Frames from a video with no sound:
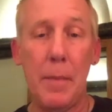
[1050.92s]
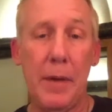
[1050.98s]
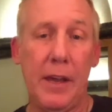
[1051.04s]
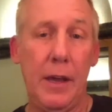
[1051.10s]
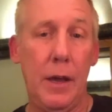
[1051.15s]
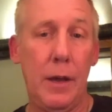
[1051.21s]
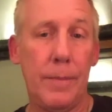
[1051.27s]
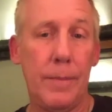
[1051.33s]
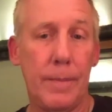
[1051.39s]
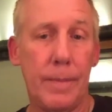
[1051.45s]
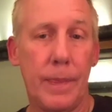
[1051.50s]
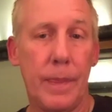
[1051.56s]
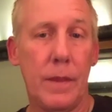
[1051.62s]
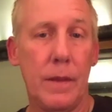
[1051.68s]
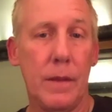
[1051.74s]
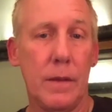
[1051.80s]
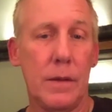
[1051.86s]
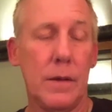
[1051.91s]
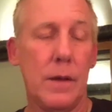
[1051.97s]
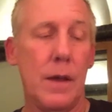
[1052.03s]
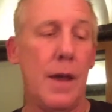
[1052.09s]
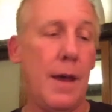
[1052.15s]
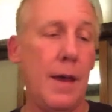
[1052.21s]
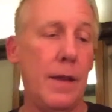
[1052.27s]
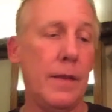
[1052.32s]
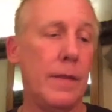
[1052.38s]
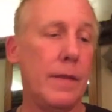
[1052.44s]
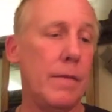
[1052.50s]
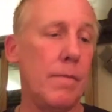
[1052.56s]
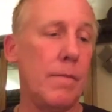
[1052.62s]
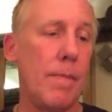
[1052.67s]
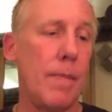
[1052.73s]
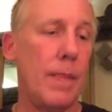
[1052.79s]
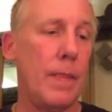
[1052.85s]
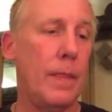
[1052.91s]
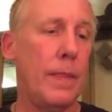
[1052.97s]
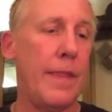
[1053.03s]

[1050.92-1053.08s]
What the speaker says: pandemic hit. And